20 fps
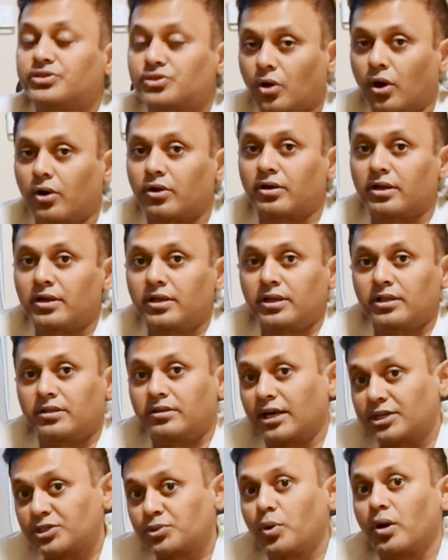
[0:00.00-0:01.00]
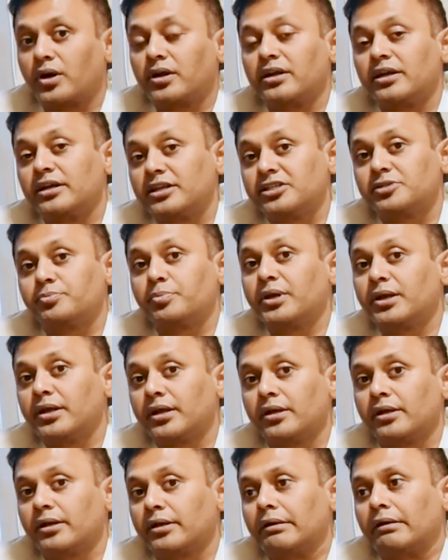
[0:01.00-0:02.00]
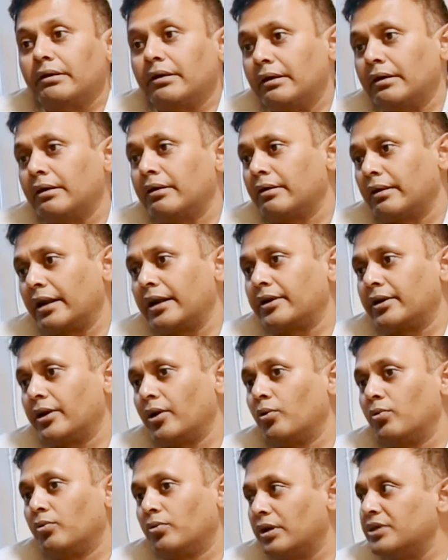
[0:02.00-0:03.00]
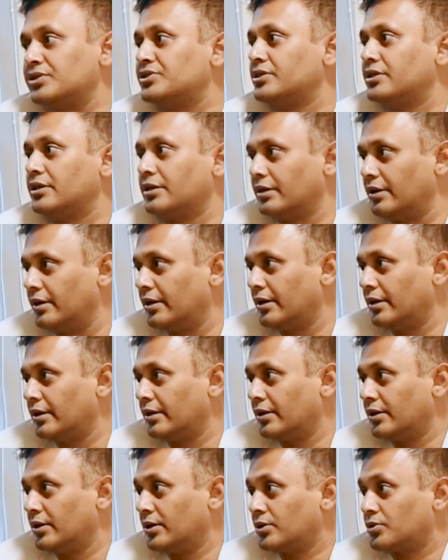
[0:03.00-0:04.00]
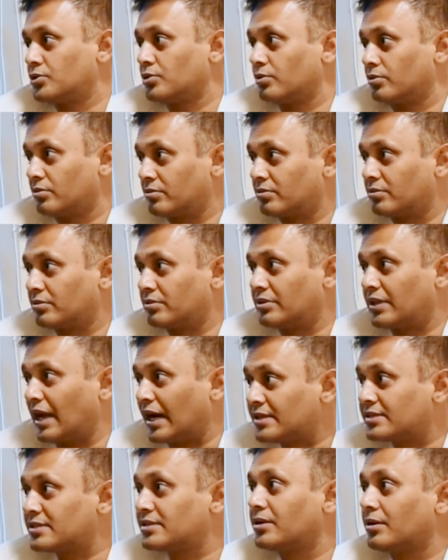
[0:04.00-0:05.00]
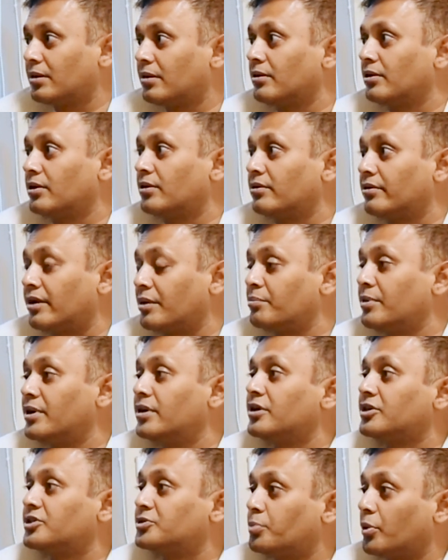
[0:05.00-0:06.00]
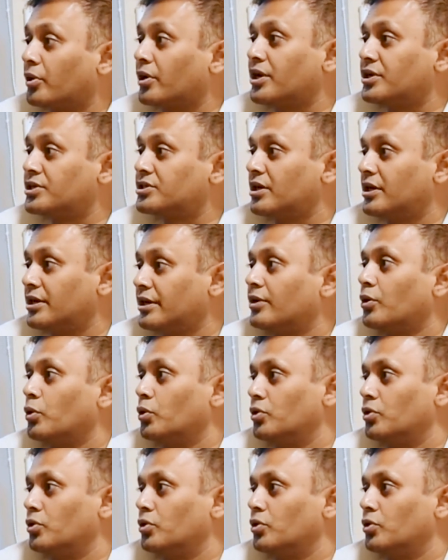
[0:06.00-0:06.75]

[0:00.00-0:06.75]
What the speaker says: resort. That's what it is being right now considered. So that's the tremendous potential it